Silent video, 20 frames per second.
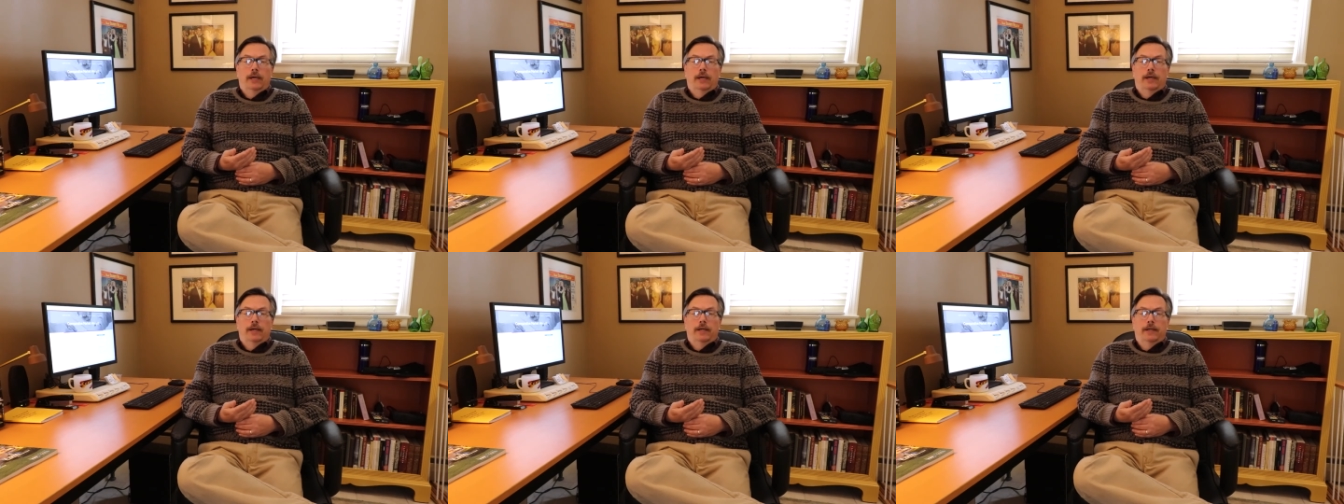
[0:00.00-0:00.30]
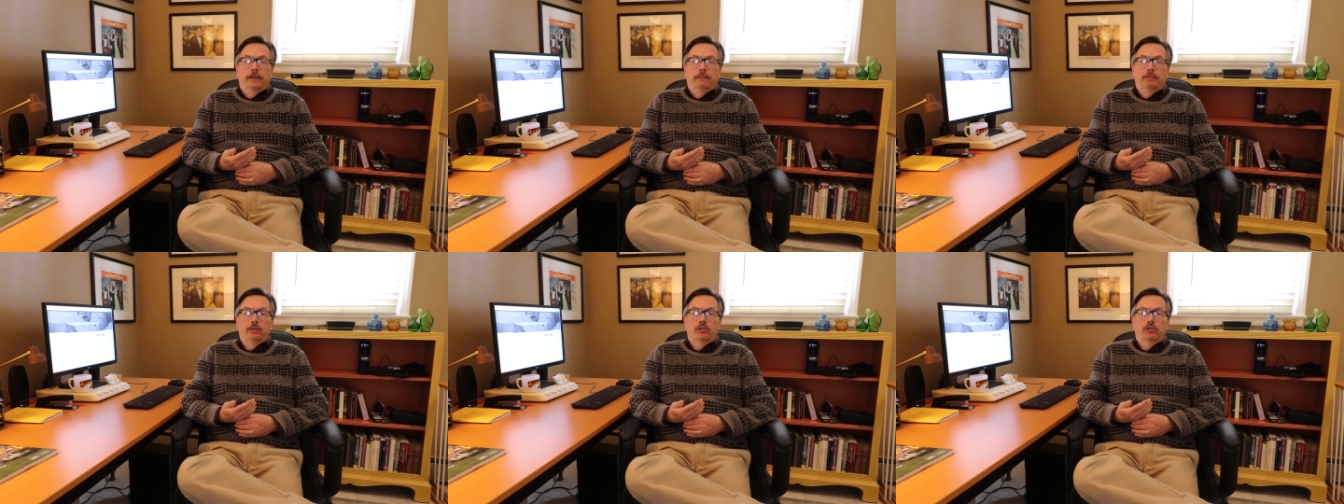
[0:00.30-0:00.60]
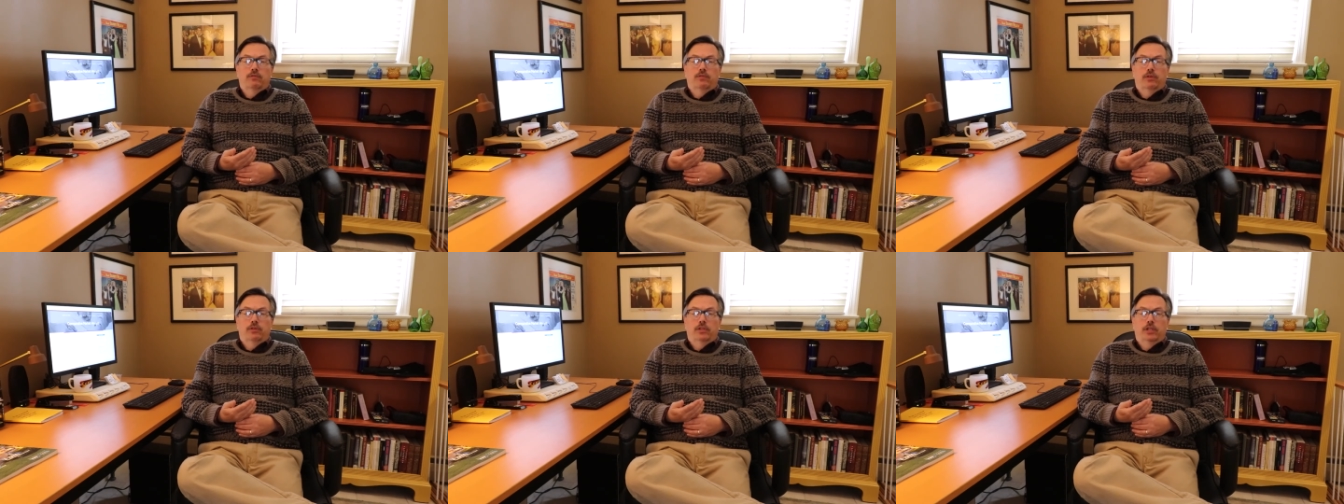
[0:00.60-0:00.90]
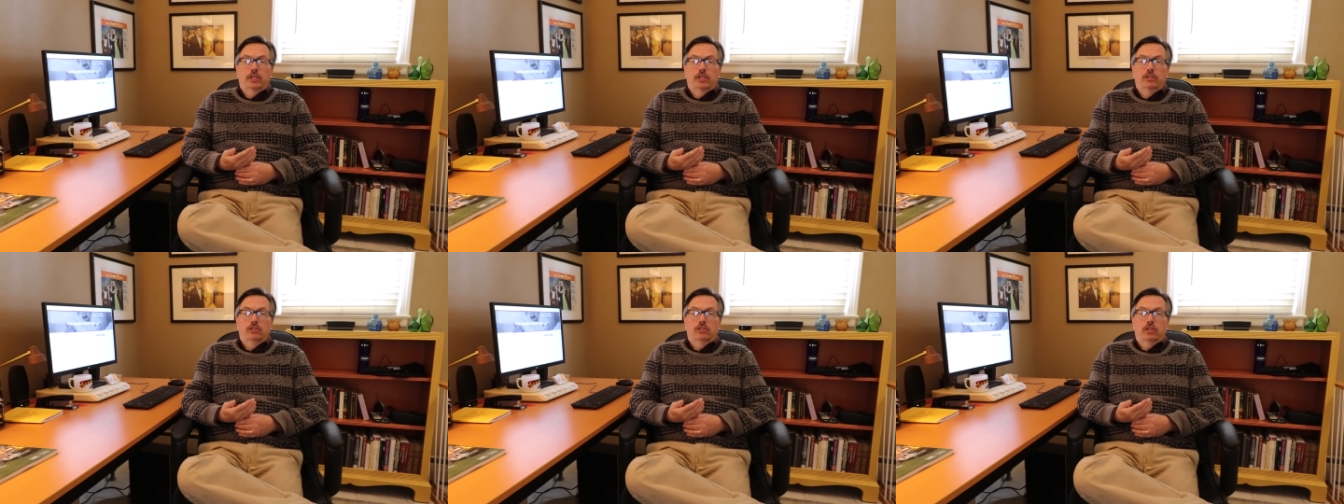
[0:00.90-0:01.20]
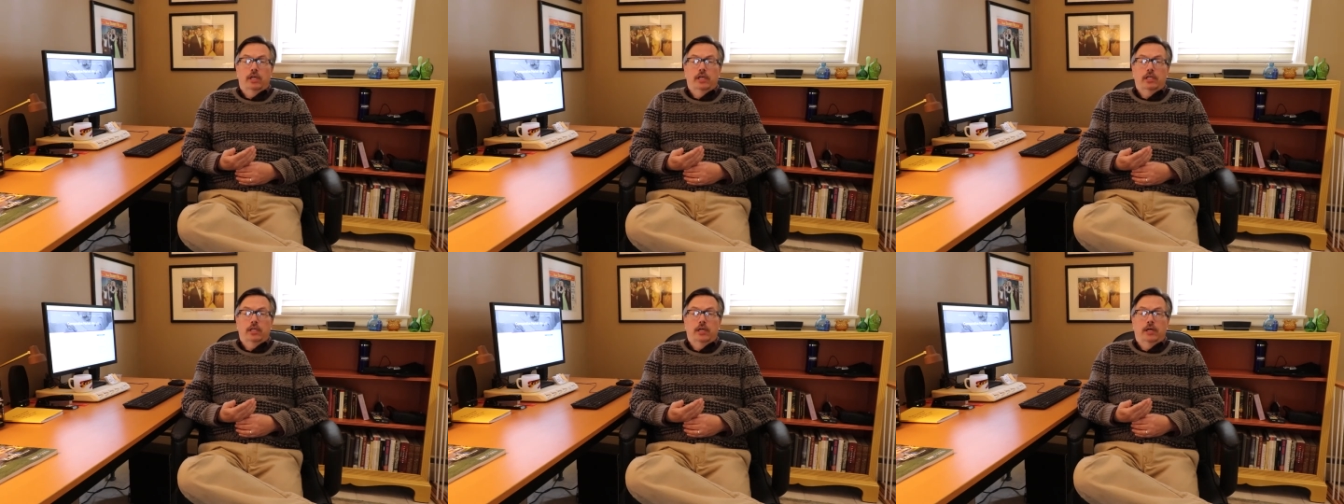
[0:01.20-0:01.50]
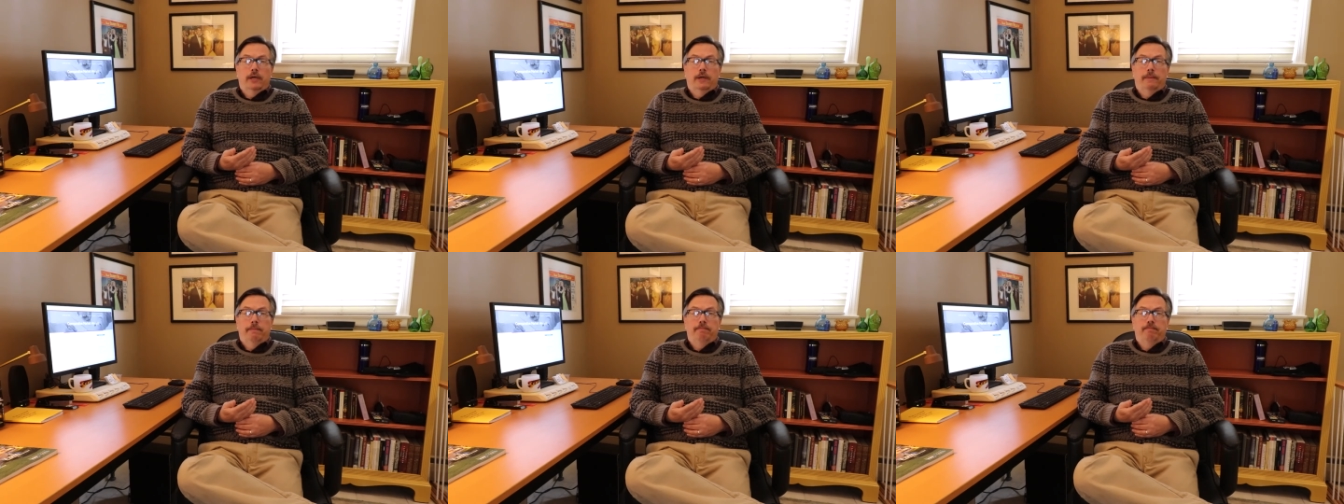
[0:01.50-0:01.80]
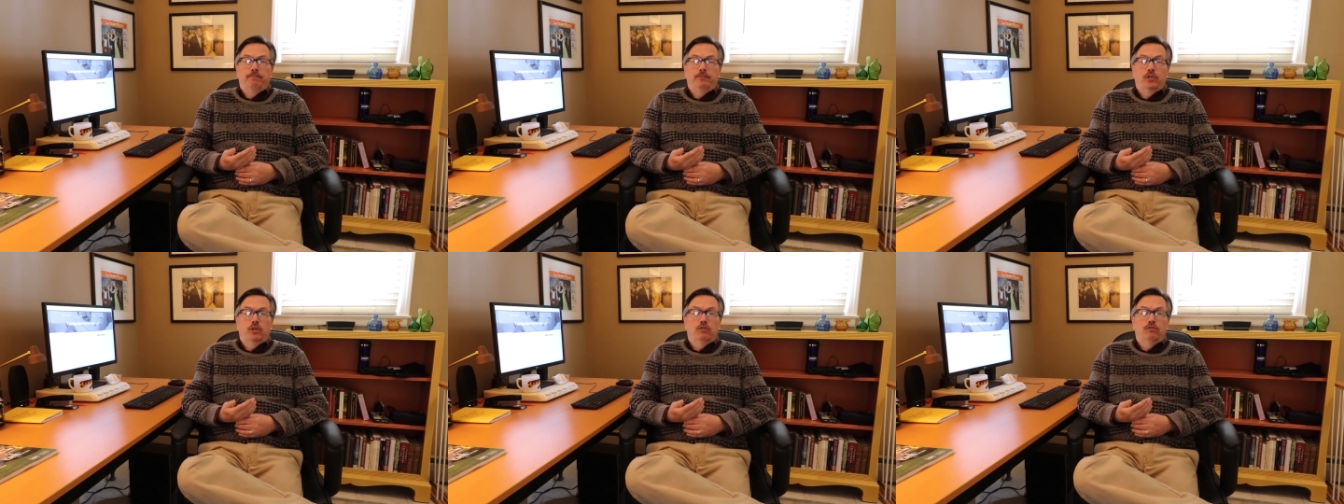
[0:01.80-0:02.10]
We look for things like
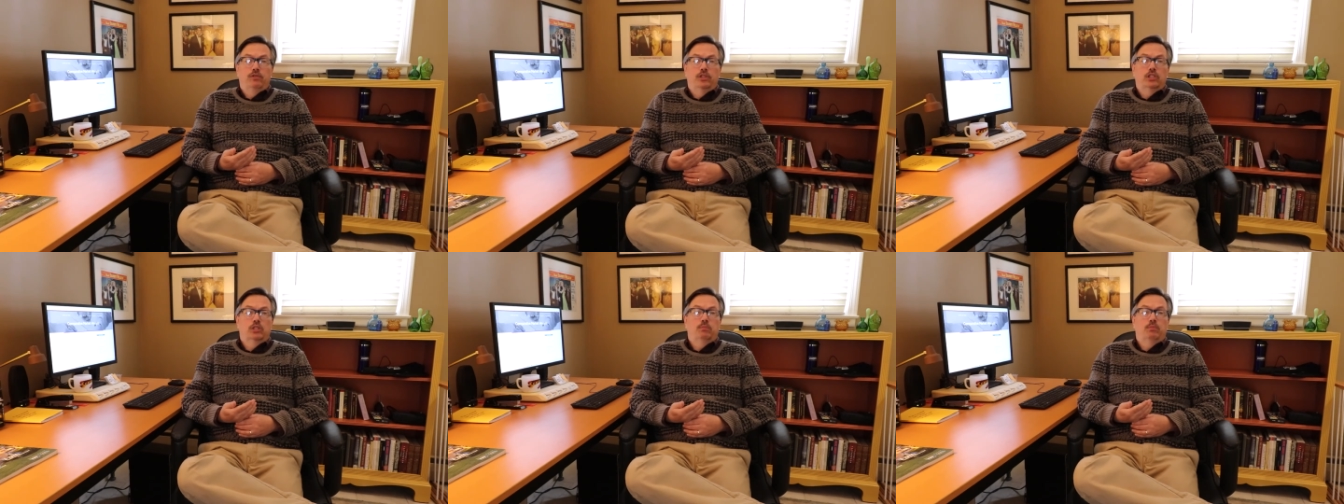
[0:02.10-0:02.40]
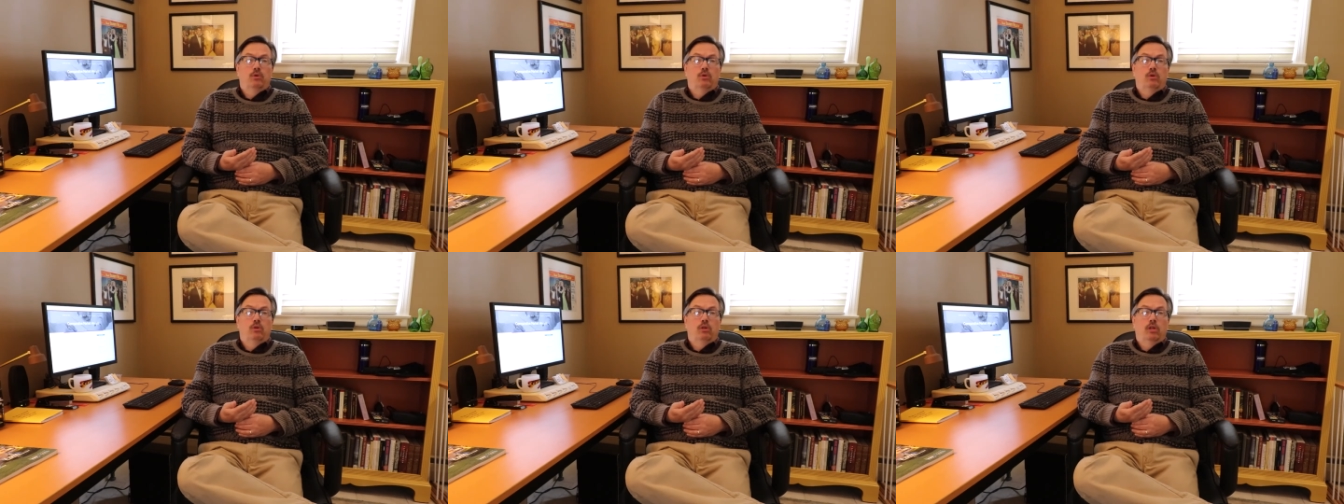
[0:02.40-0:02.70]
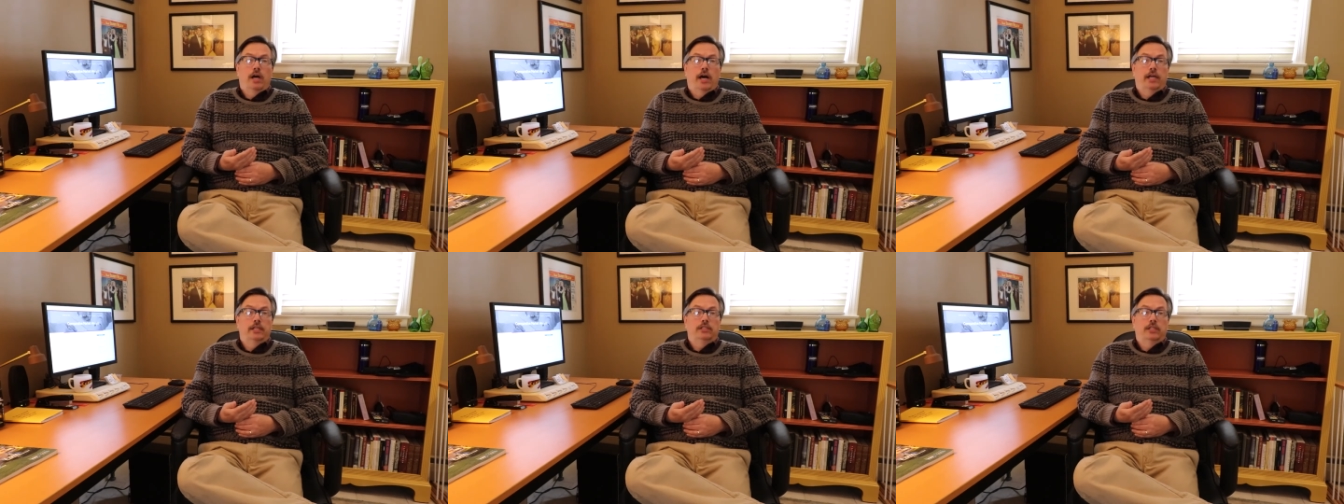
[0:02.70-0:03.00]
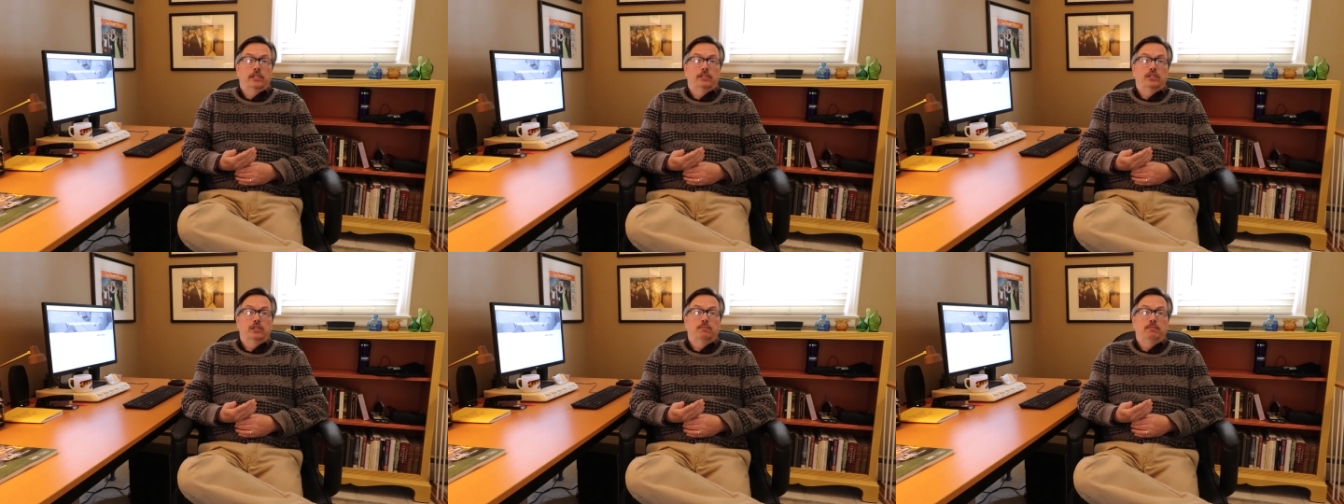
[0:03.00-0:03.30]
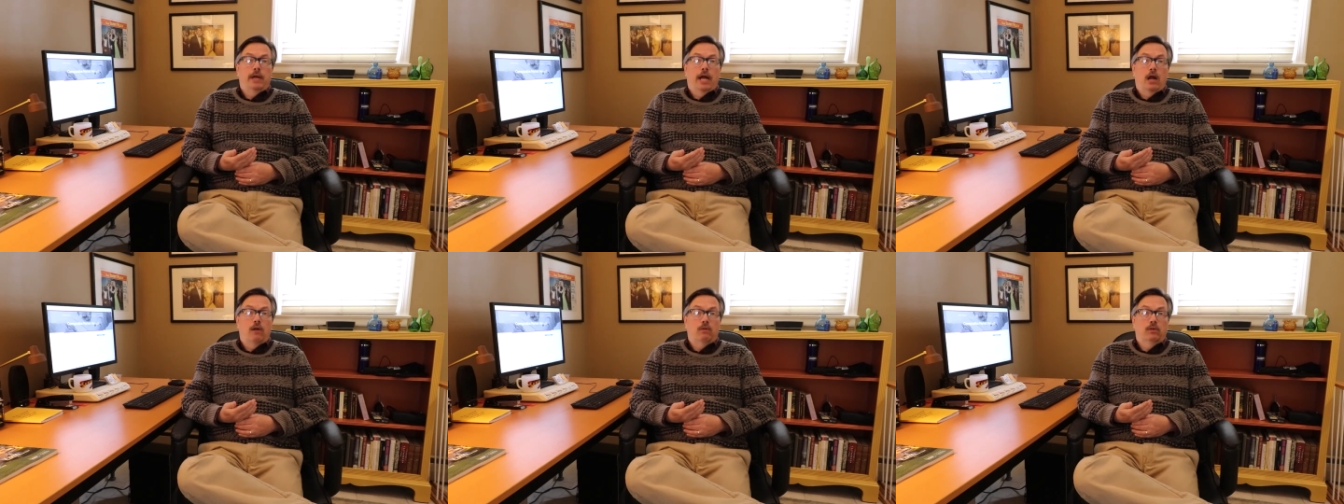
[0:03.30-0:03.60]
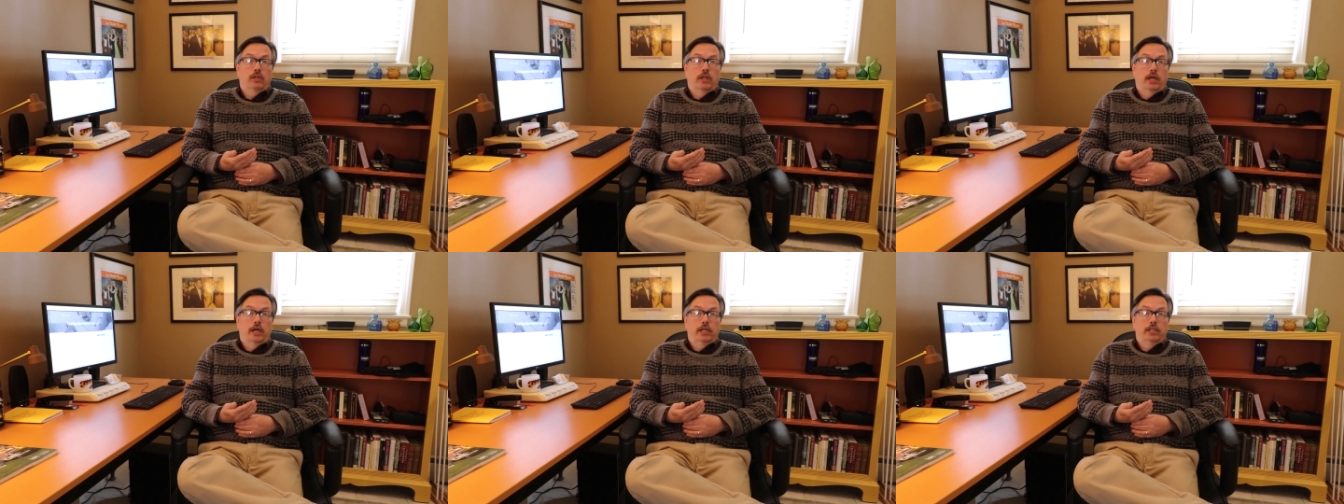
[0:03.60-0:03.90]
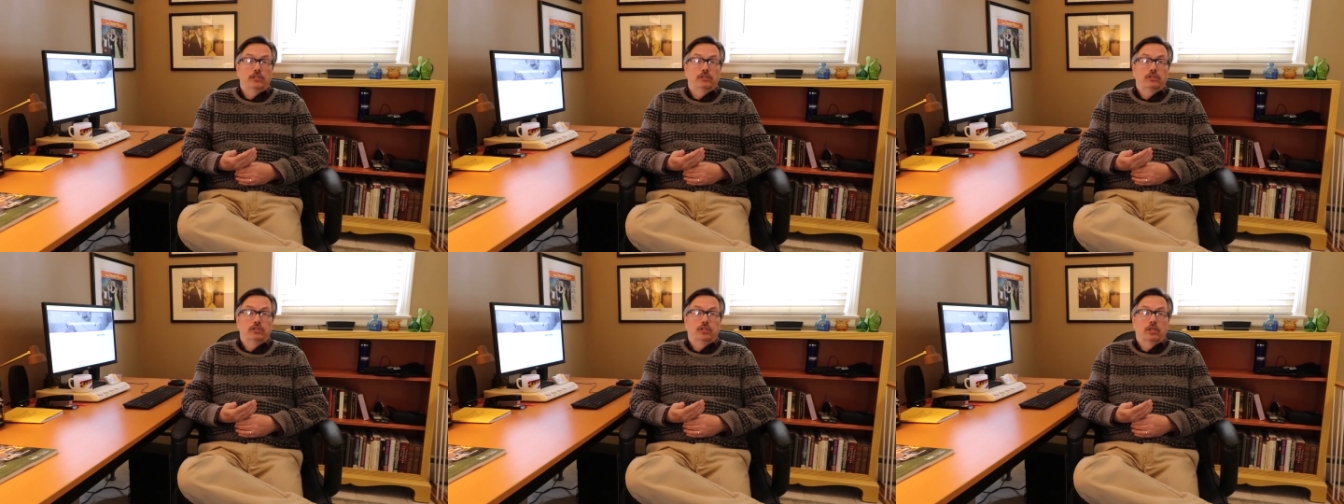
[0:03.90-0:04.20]
visible high-tension power
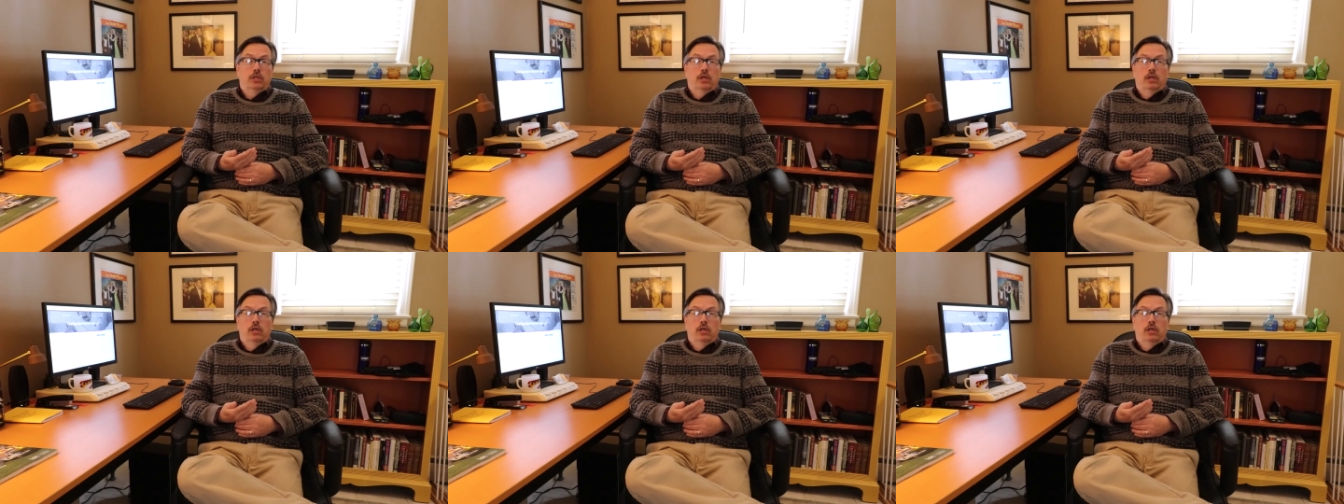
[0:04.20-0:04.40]
lines,